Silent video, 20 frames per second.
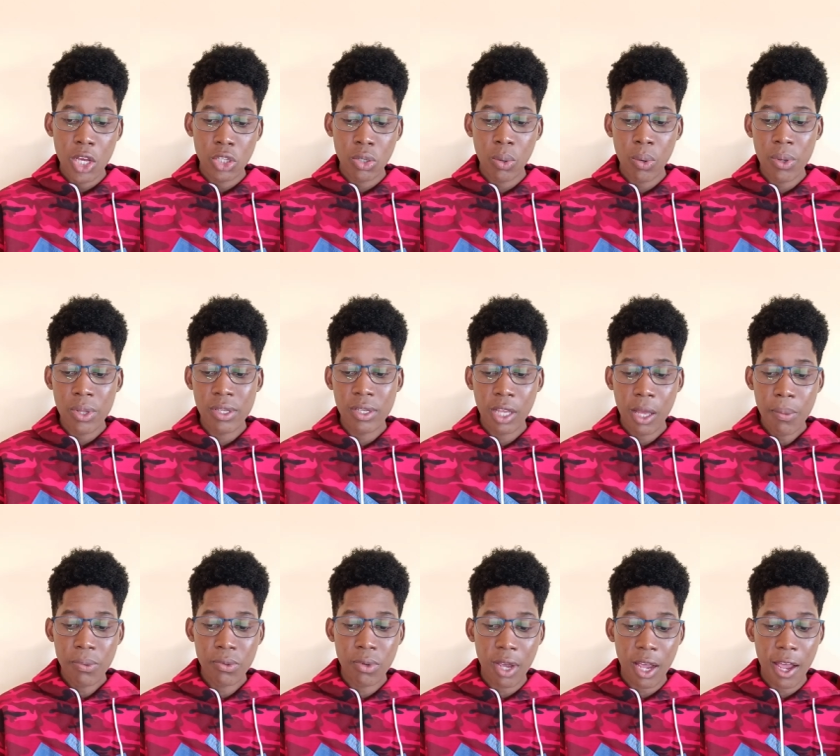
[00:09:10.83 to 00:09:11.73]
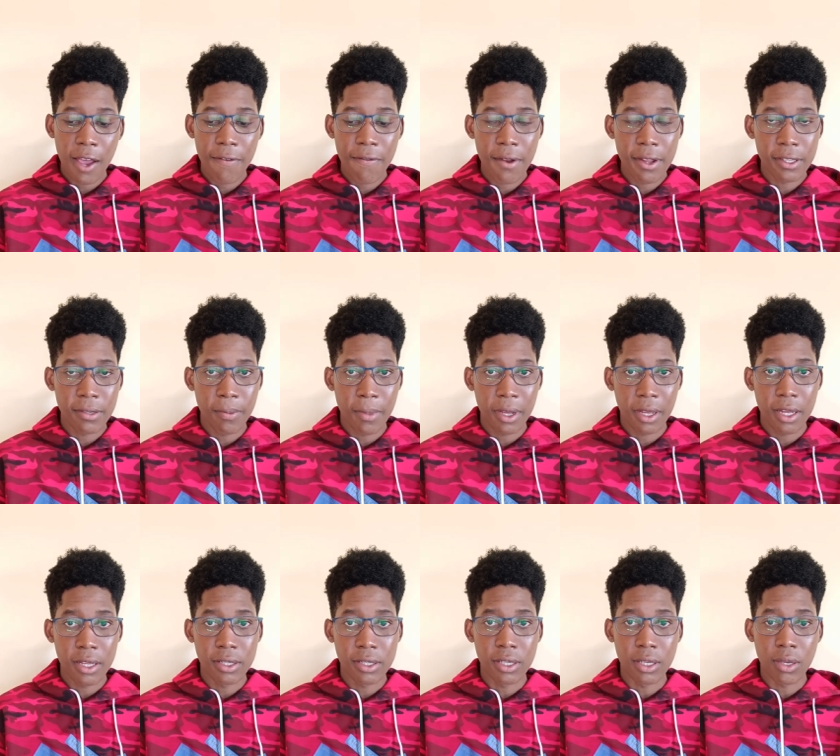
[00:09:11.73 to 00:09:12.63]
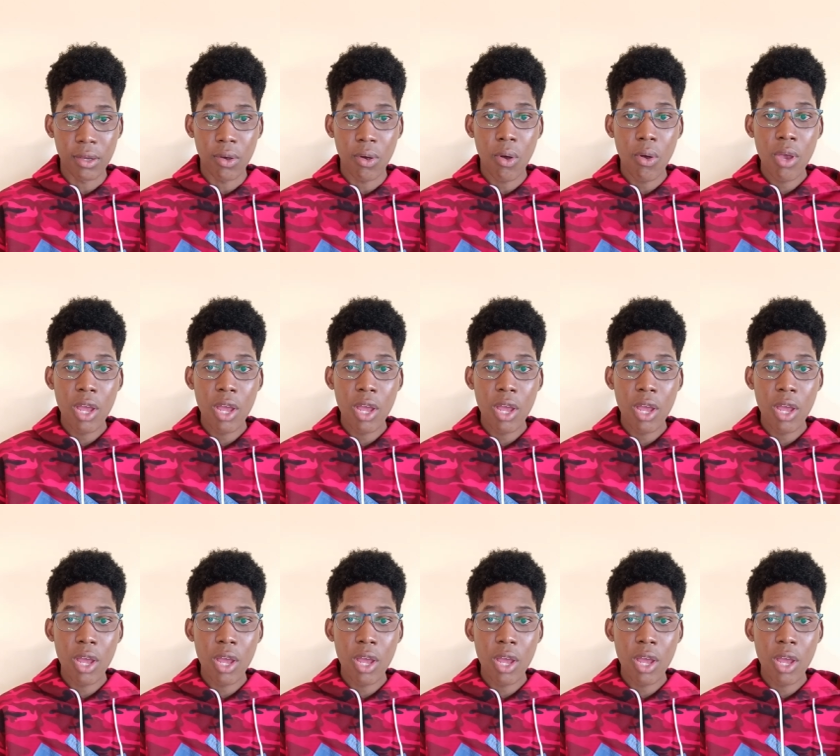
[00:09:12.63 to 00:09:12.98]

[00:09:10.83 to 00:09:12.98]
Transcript: So when it comes to affiliate marketing,